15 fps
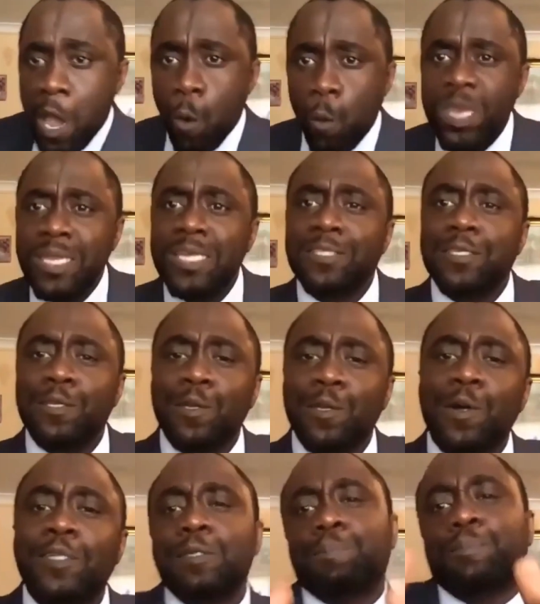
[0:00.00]
We need to
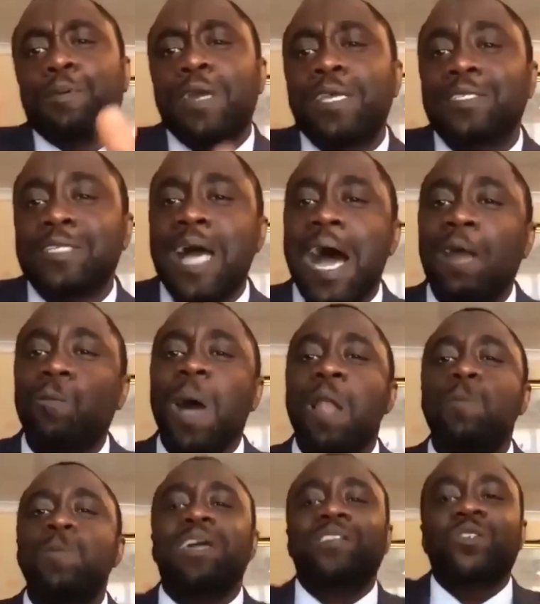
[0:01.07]
learn to praise God while
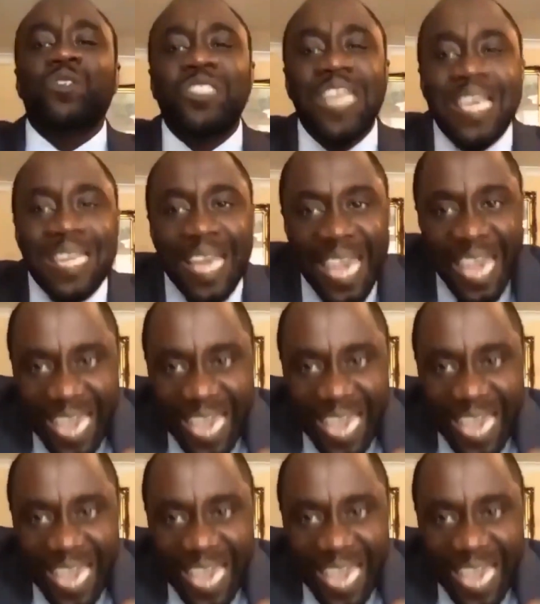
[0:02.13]
we are still